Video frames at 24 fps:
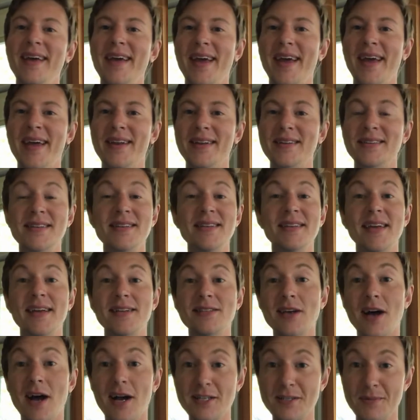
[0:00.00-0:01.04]
And it didn't get
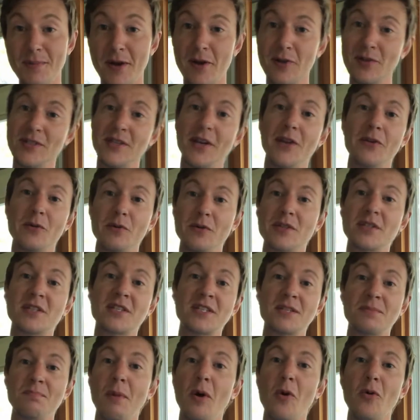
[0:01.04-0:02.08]
talked about until there was
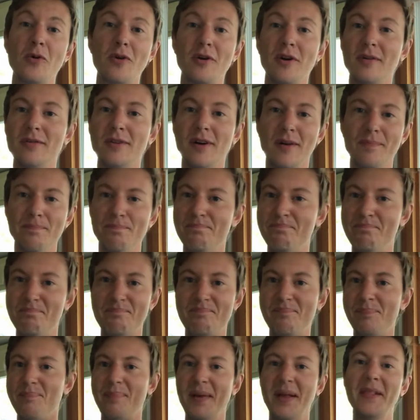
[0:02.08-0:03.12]
smoke
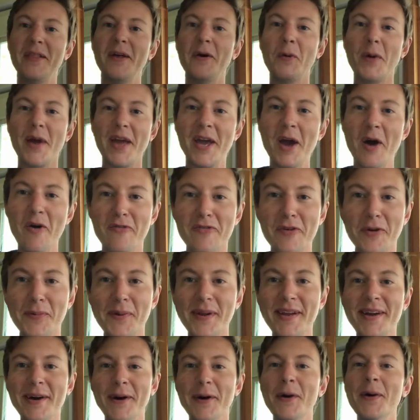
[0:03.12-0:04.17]
billowing over
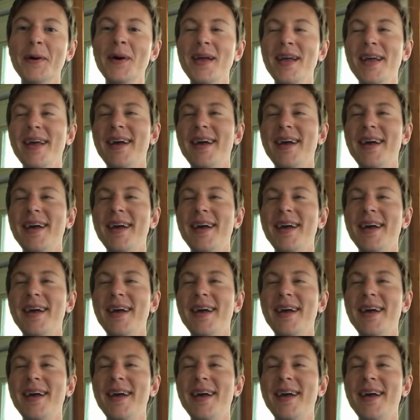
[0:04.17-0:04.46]
Rio.